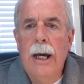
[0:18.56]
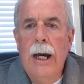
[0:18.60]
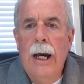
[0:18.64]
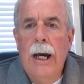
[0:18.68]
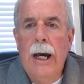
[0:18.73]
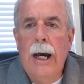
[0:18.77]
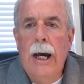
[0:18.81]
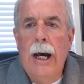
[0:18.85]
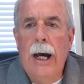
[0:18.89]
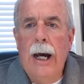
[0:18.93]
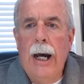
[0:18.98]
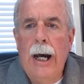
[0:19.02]

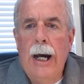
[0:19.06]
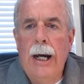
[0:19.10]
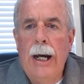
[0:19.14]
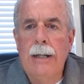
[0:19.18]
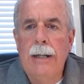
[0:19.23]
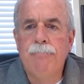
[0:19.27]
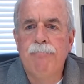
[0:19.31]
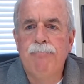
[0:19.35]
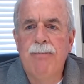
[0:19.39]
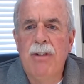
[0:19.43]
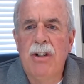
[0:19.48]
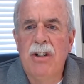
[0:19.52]

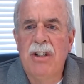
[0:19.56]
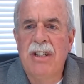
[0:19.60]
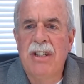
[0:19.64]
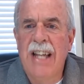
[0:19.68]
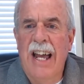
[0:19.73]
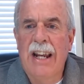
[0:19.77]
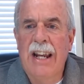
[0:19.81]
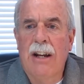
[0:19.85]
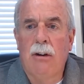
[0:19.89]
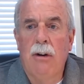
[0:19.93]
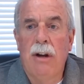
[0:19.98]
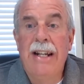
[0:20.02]
There's
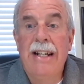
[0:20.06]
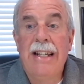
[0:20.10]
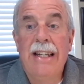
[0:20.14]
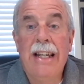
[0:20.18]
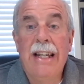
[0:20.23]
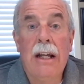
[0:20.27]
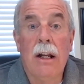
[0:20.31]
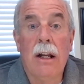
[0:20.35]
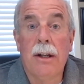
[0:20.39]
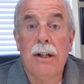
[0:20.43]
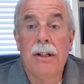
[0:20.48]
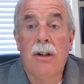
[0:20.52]
not a great
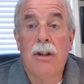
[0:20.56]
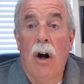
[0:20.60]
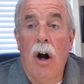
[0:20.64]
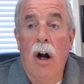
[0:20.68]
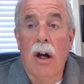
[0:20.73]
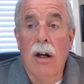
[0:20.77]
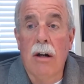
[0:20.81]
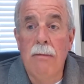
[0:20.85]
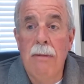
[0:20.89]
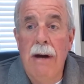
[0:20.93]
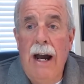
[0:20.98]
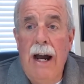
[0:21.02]
deal to
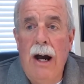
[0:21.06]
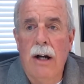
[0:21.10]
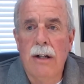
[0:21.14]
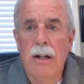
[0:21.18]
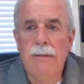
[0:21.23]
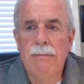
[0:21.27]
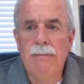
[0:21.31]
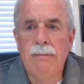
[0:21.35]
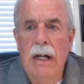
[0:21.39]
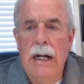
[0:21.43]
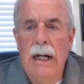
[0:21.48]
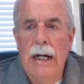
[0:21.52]
talk about,
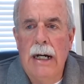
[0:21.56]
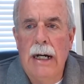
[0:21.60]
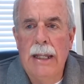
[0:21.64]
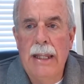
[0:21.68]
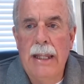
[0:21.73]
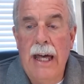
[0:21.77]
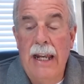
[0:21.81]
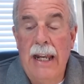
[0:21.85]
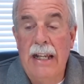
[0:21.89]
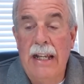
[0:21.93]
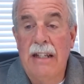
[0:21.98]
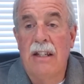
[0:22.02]

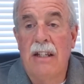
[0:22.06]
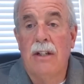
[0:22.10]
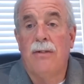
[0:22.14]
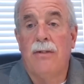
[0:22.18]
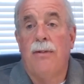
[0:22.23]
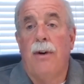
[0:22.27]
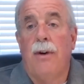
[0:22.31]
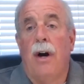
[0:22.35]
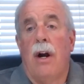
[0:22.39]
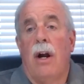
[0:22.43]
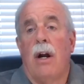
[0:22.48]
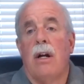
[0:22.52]
that is, as
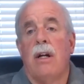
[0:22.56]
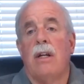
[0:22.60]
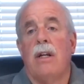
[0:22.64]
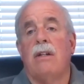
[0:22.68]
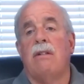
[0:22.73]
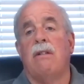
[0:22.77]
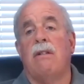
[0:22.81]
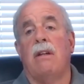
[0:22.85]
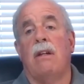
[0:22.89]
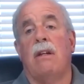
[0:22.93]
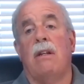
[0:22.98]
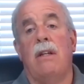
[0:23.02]
far as
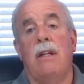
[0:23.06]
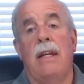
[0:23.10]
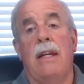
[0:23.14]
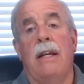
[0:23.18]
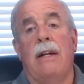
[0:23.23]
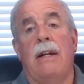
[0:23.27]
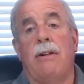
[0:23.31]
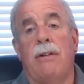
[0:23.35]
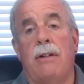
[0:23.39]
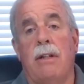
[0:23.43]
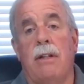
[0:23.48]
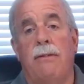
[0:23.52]
the
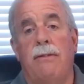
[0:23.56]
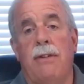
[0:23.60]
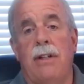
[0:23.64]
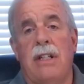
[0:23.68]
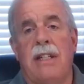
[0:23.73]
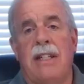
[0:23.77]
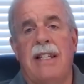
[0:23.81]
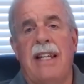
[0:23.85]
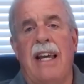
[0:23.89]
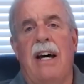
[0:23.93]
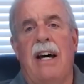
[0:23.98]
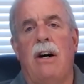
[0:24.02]
narrative
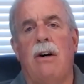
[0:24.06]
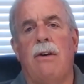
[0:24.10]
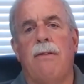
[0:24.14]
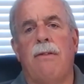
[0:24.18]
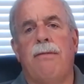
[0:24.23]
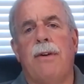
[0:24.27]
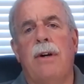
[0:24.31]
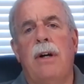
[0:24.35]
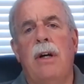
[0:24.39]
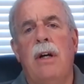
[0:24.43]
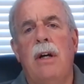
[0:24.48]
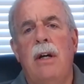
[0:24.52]
itself,